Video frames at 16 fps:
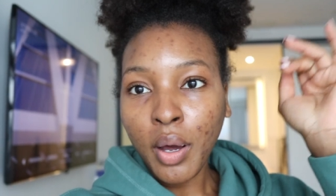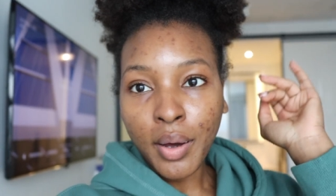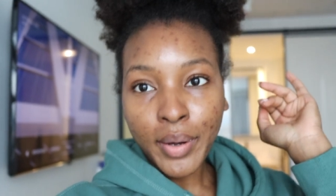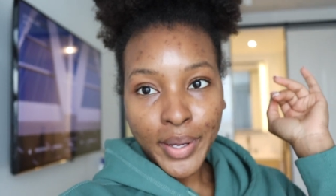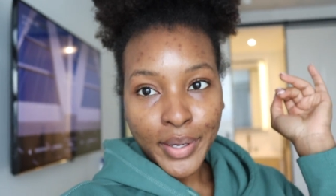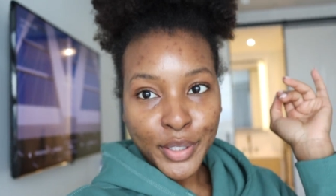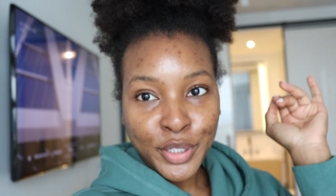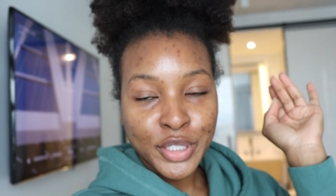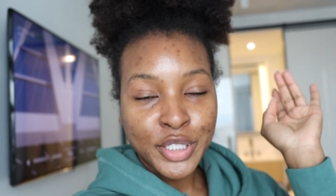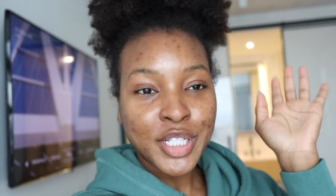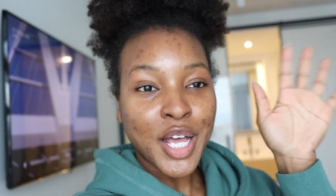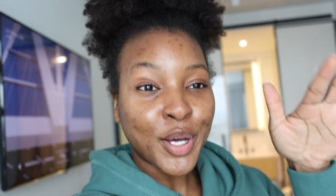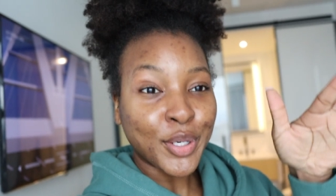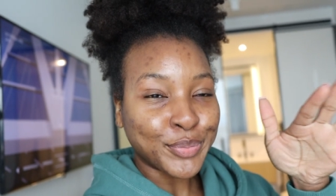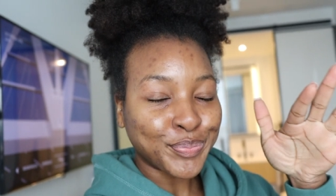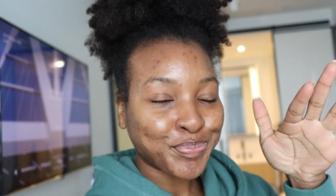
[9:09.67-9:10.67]
Okay,
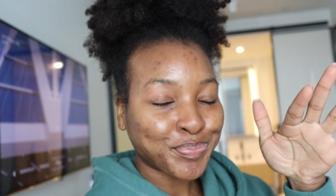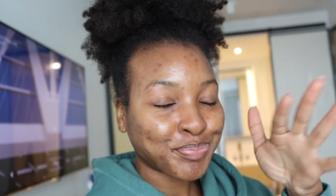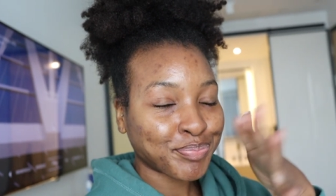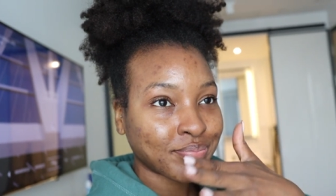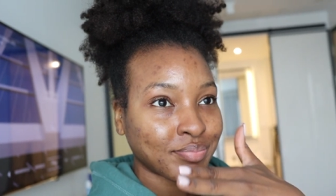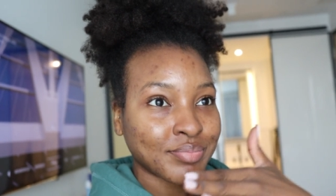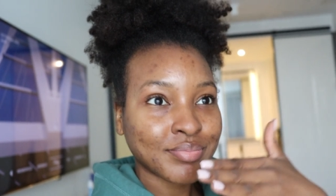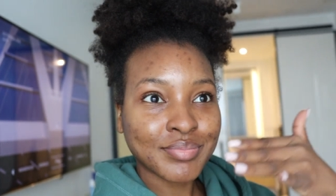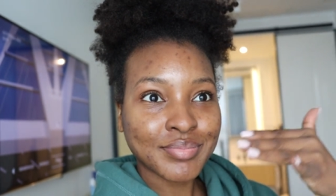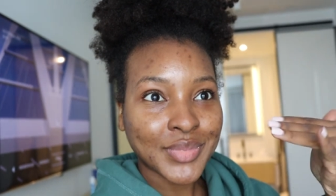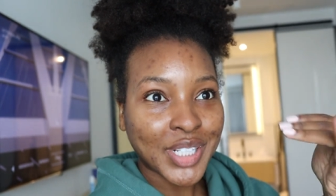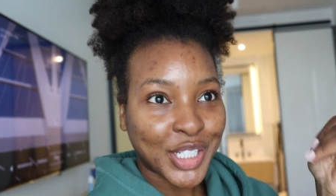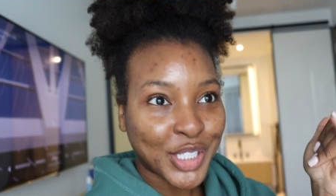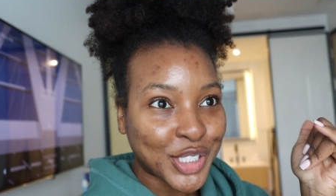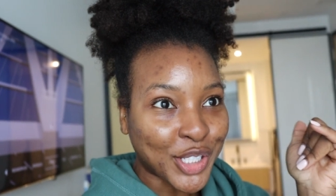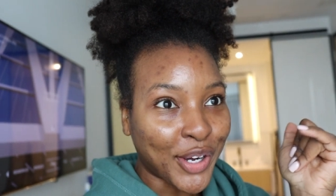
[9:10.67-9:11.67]
so,
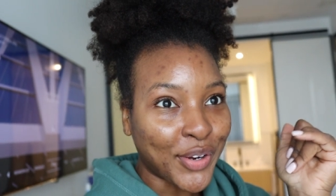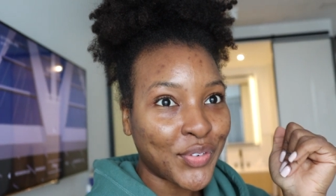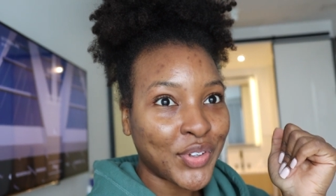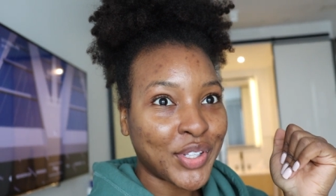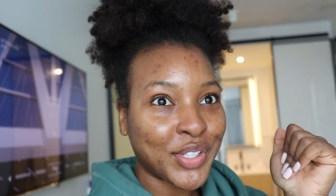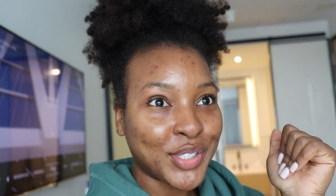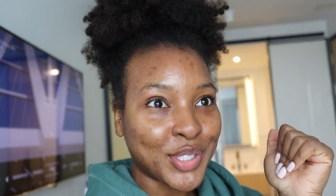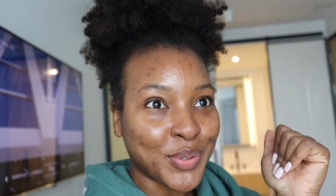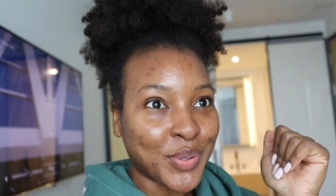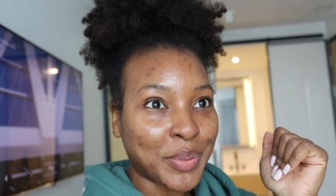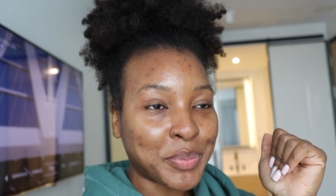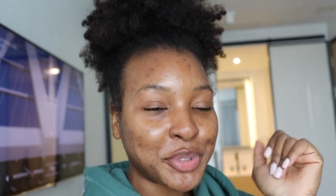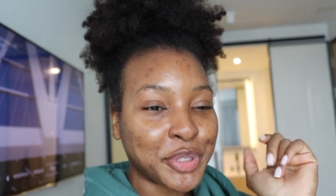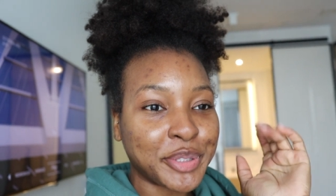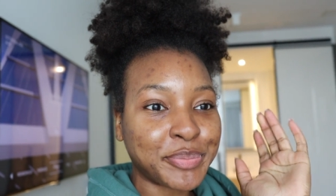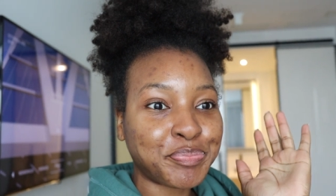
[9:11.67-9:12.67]
sorry for the
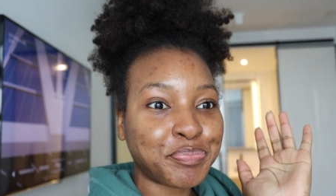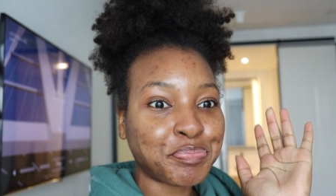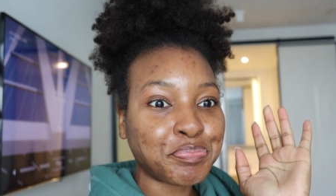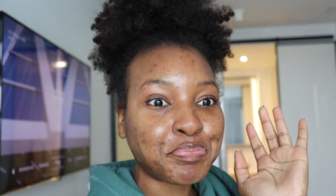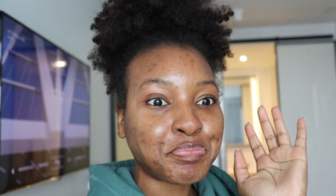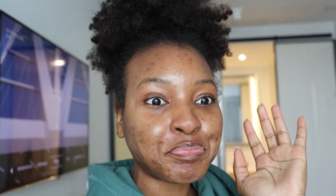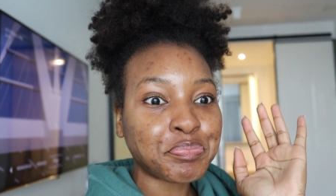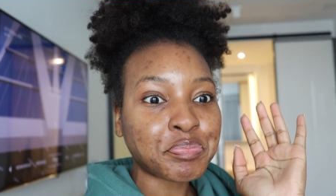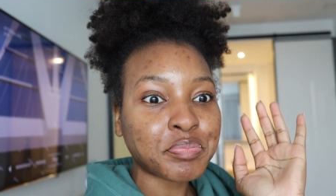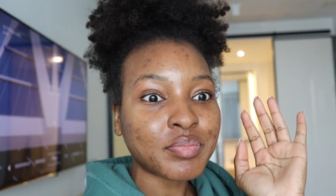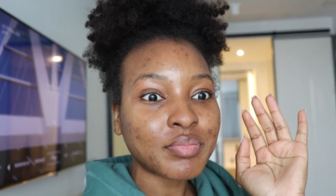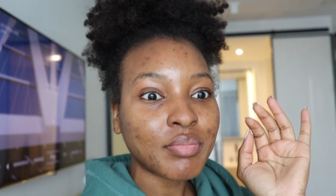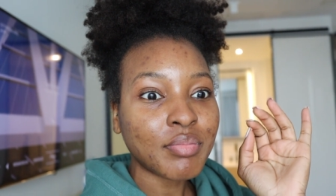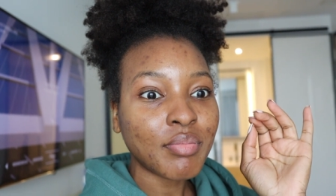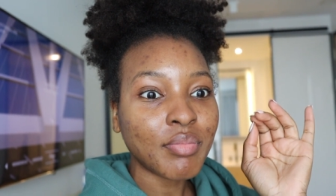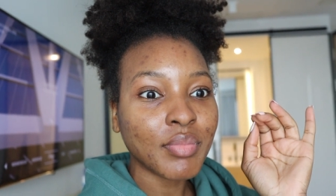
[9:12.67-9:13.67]
interruption.
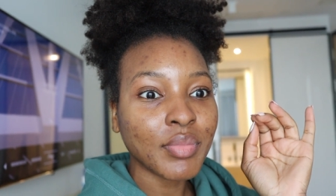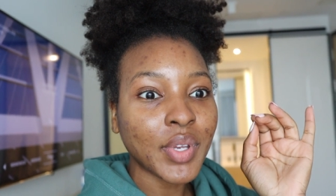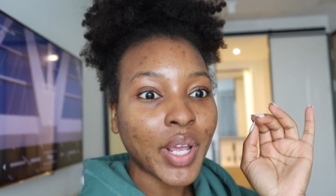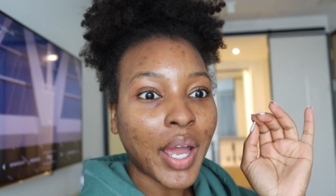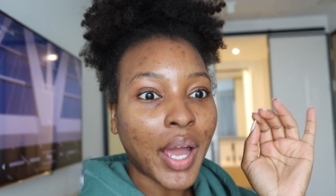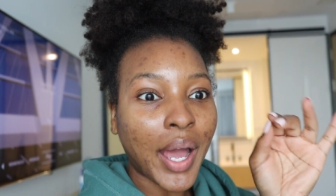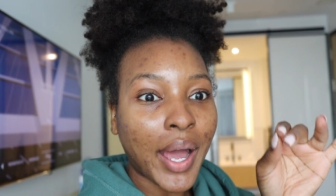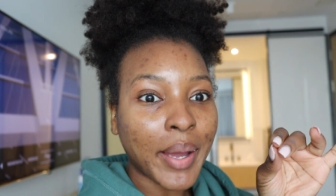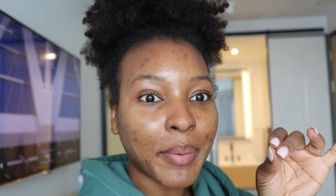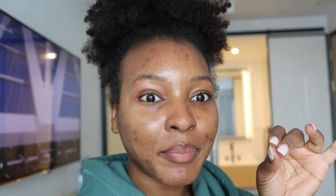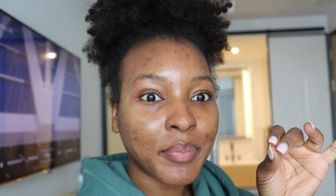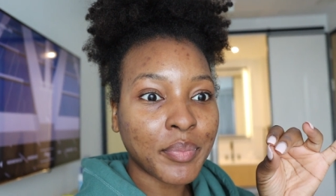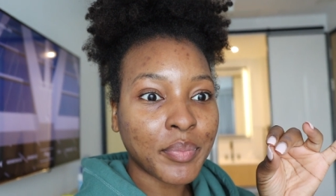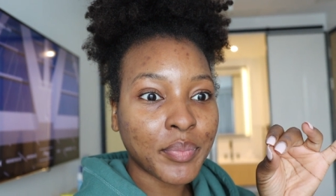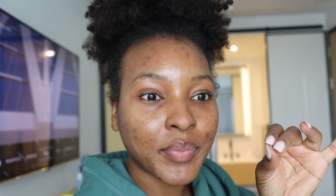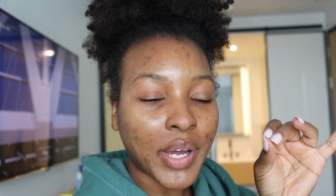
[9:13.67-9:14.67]

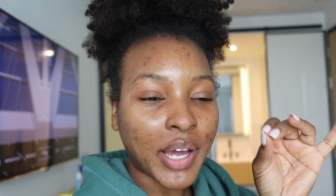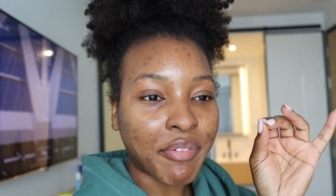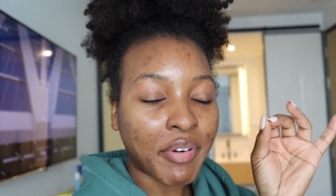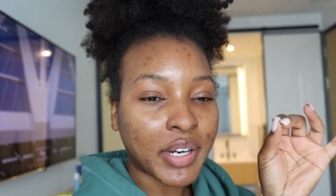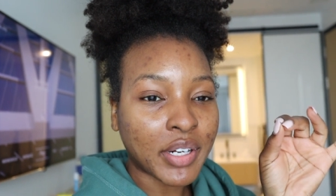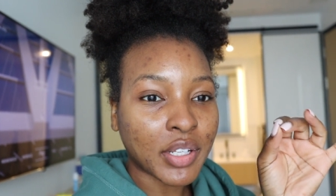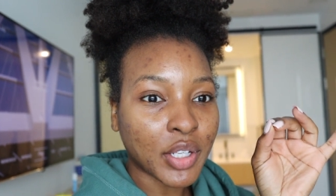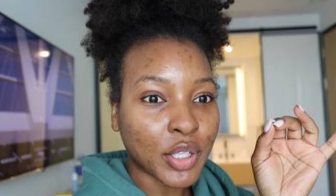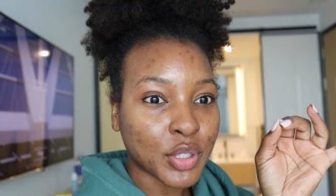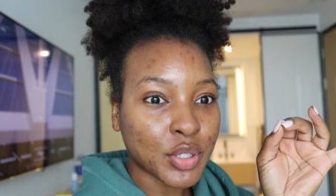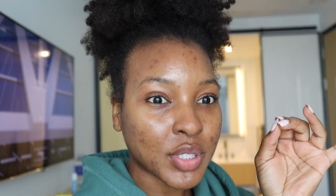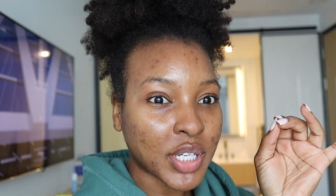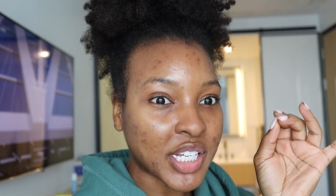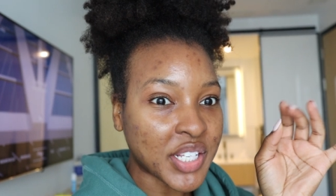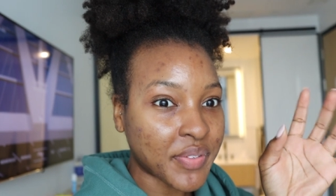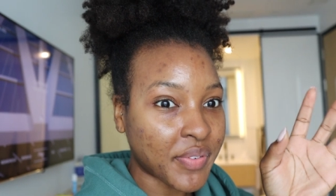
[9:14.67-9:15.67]
I'm, I found a liquor
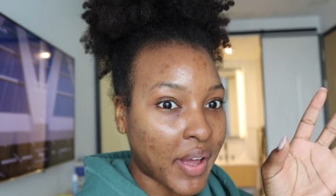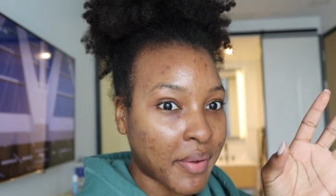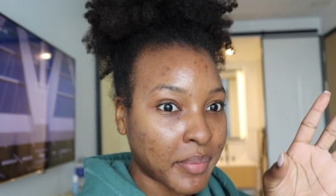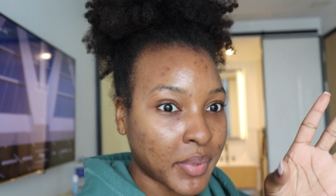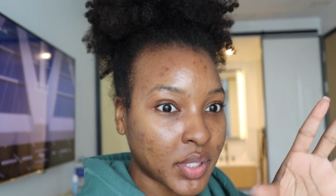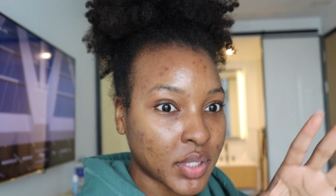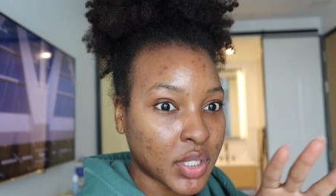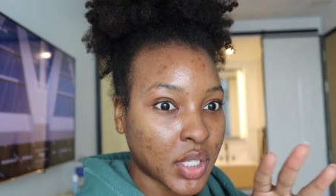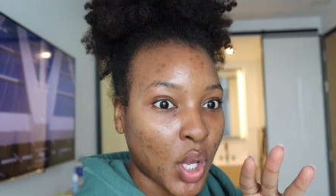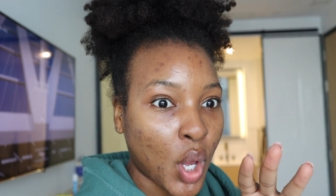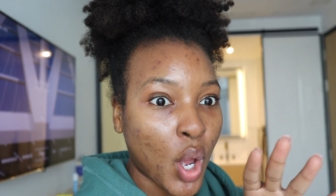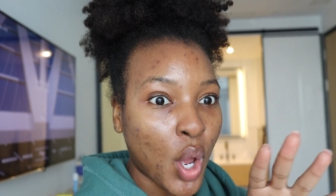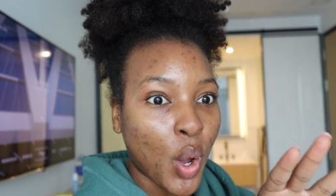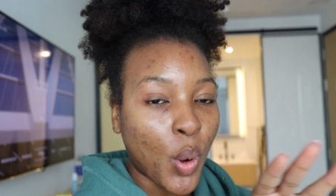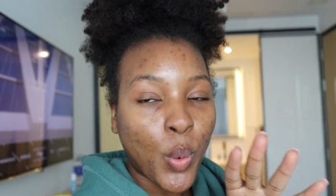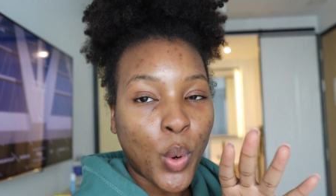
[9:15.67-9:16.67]
store that's five minutes
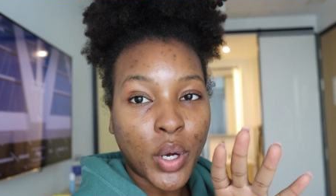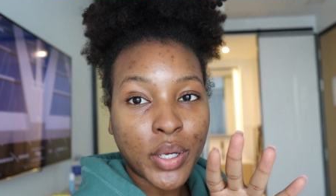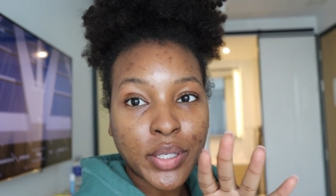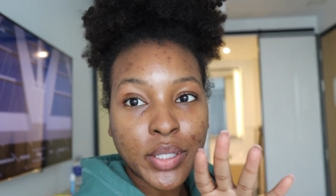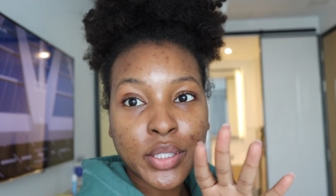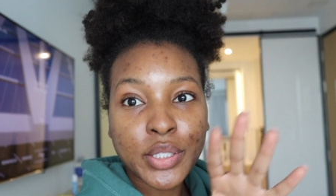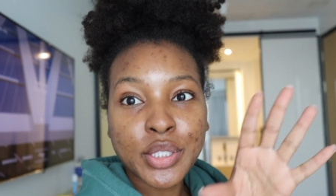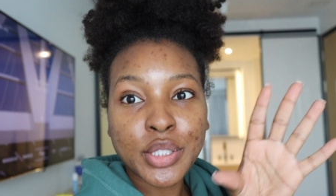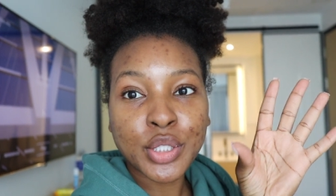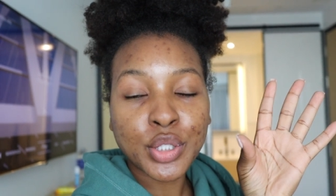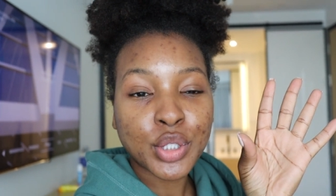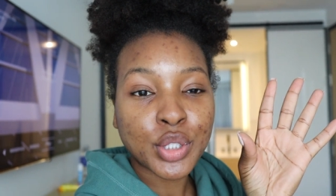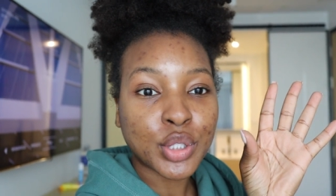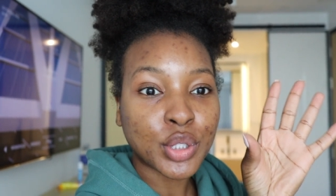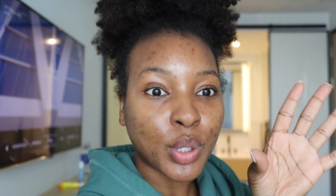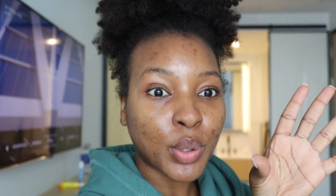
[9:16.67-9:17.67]
walking distance.
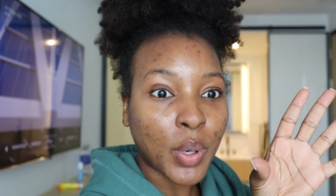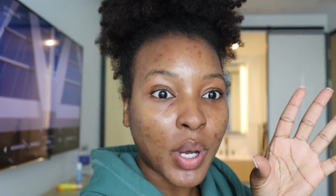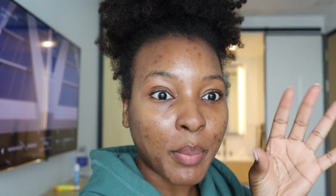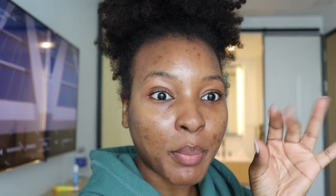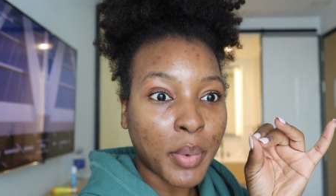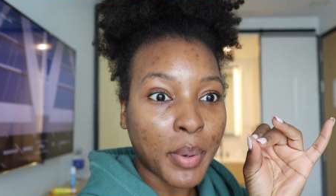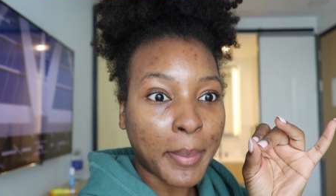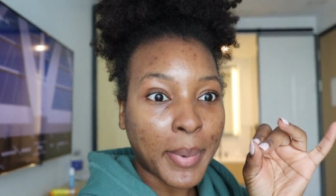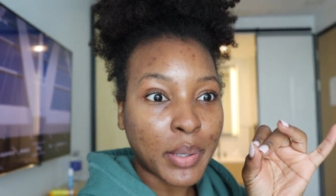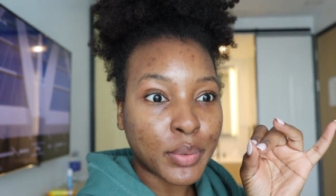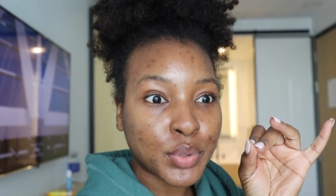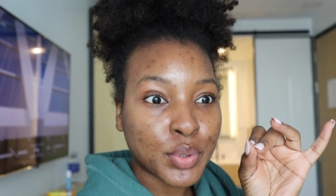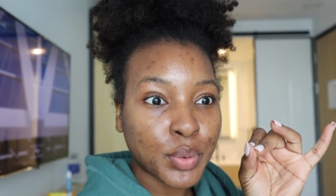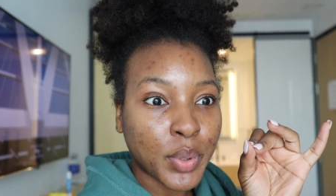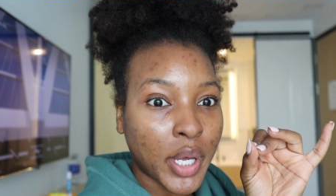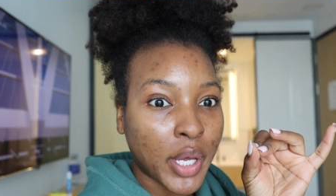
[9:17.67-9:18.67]
So I'm about
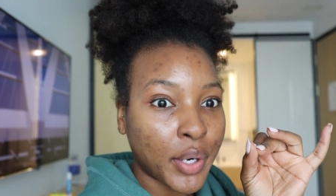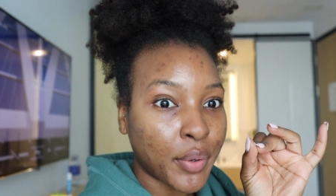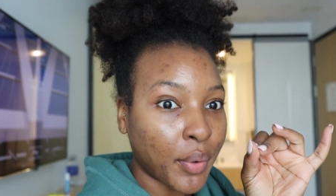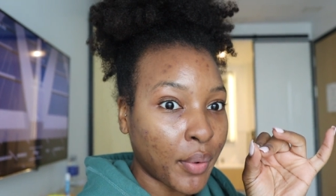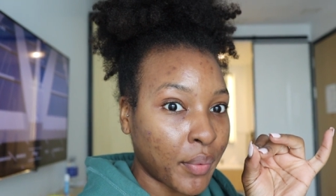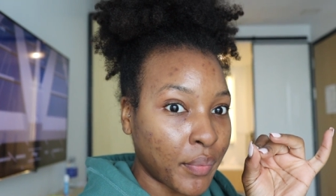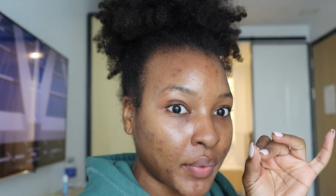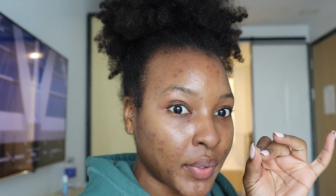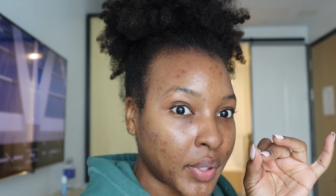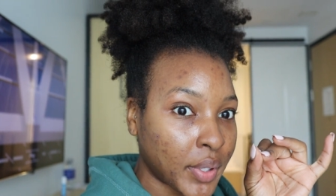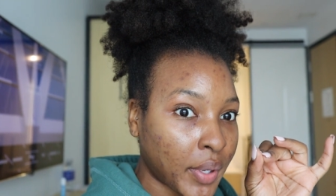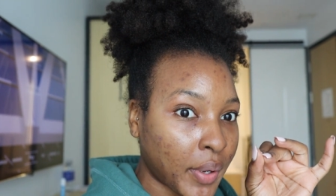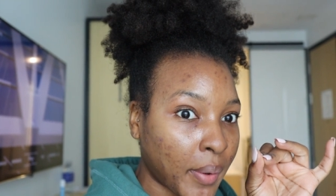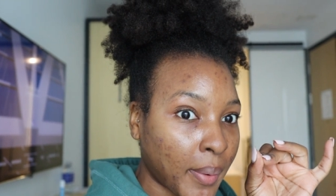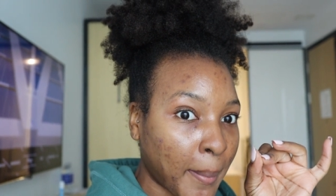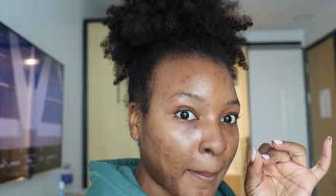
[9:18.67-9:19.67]
to head over
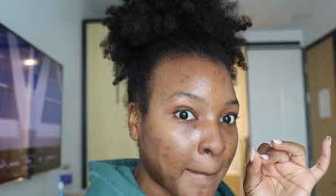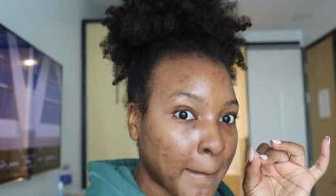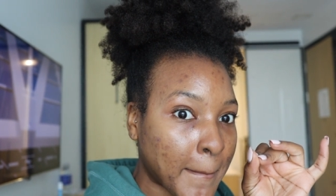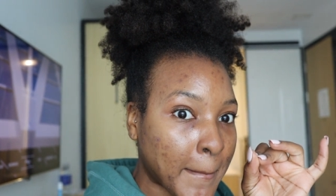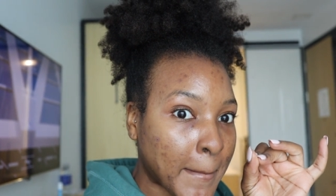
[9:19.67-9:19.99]
there